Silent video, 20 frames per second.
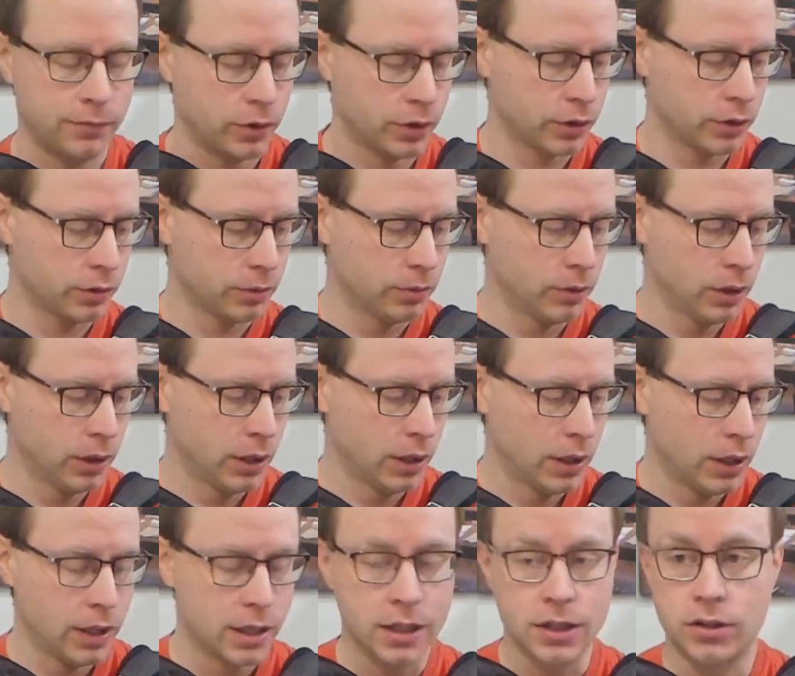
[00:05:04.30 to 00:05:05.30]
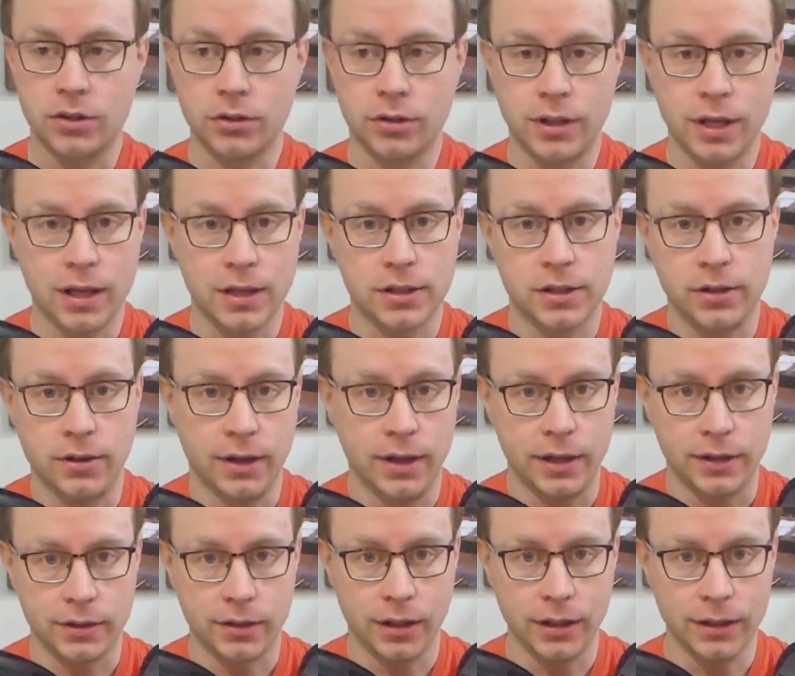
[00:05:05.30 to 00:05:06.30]
for you is to test the
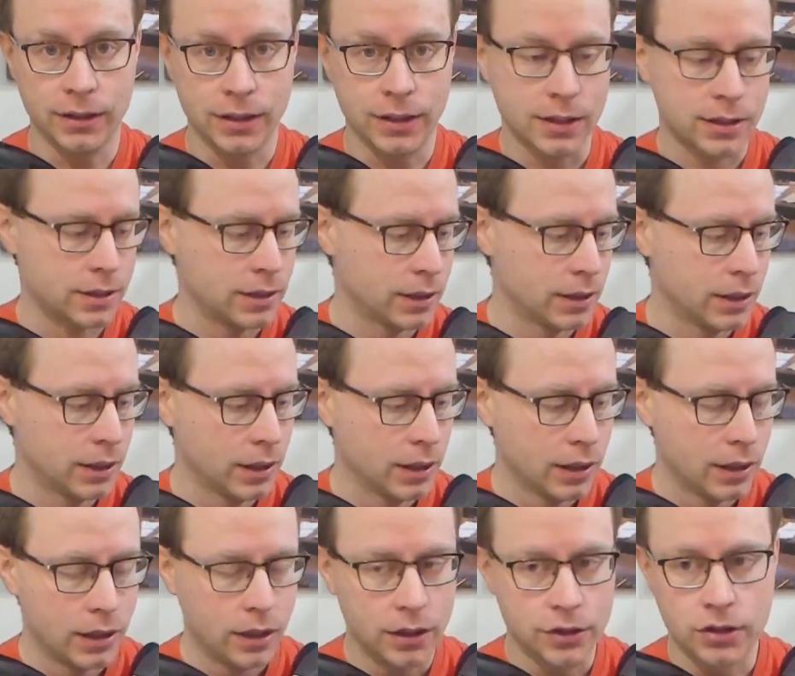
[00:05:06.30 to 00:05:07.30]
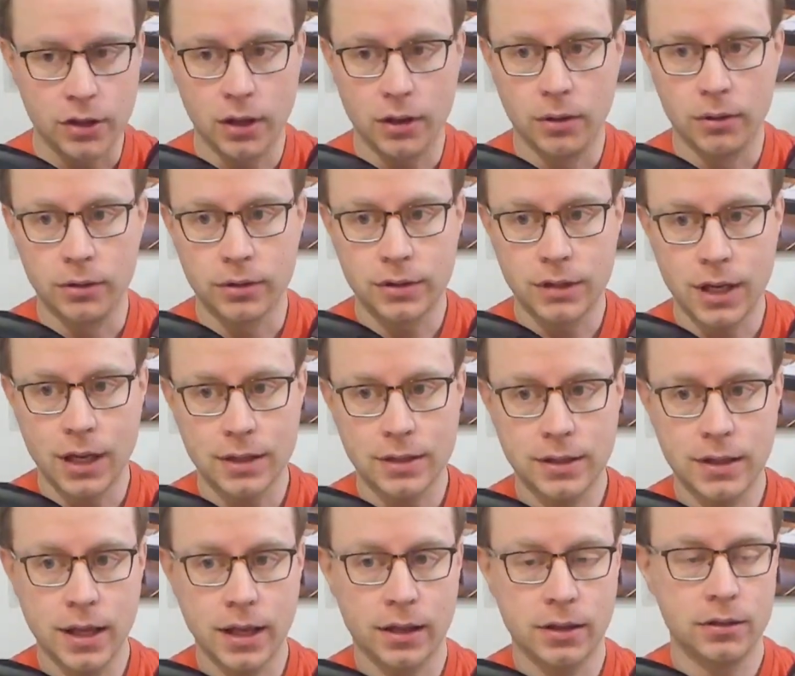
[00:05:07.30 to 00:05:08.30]
air tightness. So just
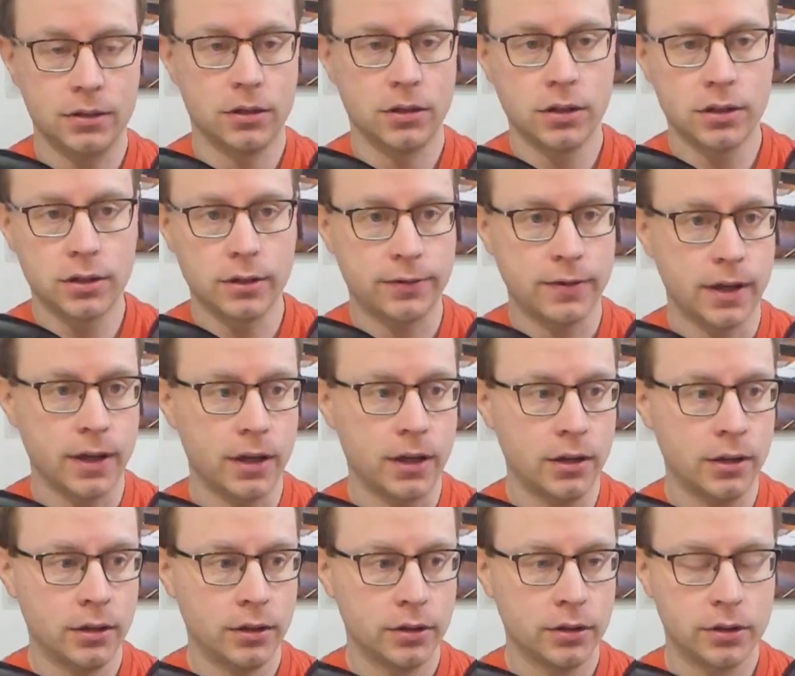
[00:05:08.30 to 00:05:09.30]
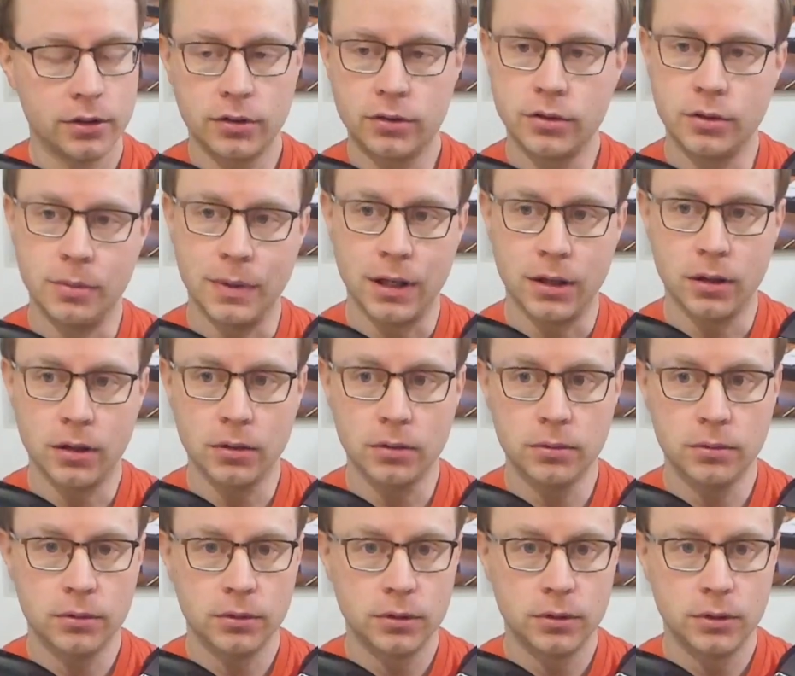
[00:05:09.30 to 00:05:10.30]
take lots of air to bellow
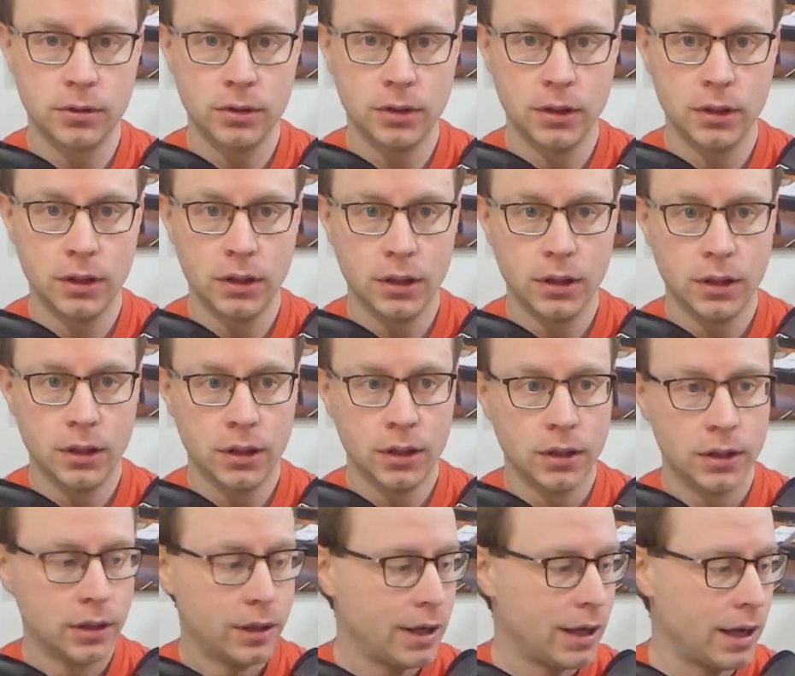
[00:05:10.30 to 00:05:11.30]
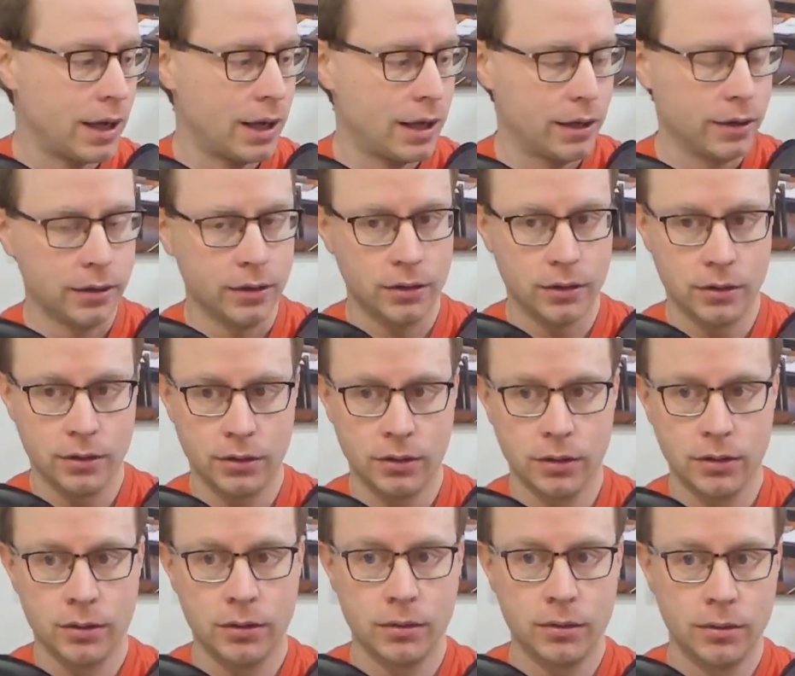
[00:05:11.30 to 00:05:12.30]
and
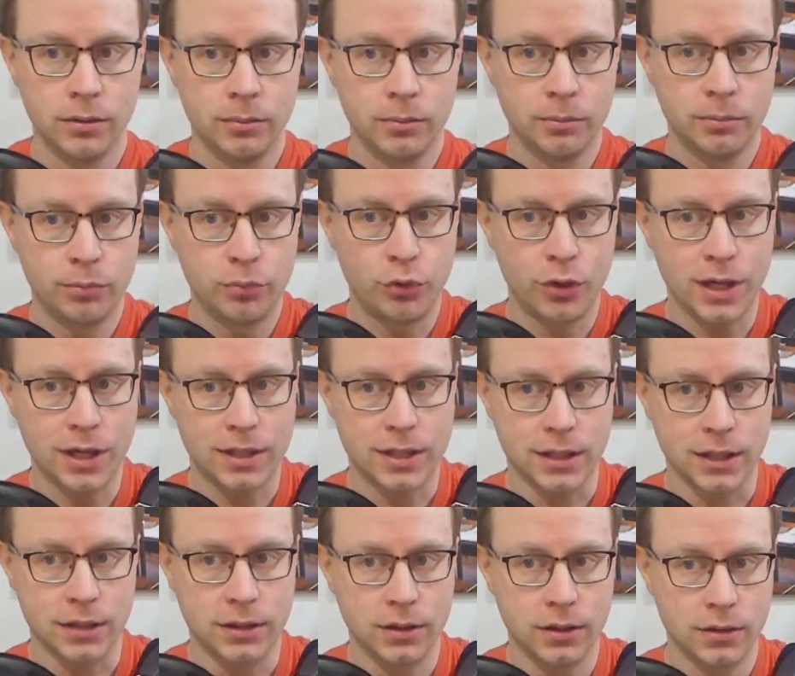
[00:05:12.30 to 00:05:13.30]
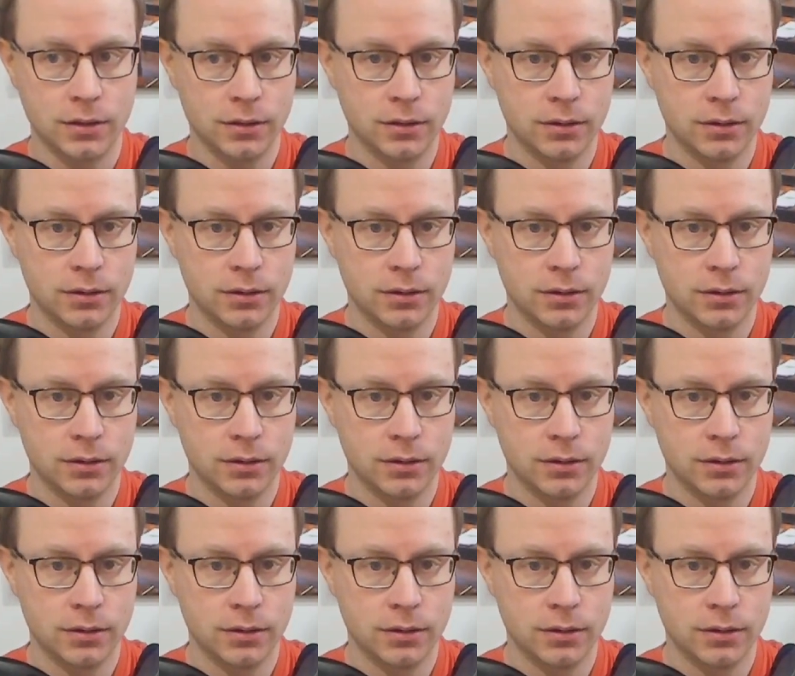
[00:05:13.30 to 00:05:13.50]
press it.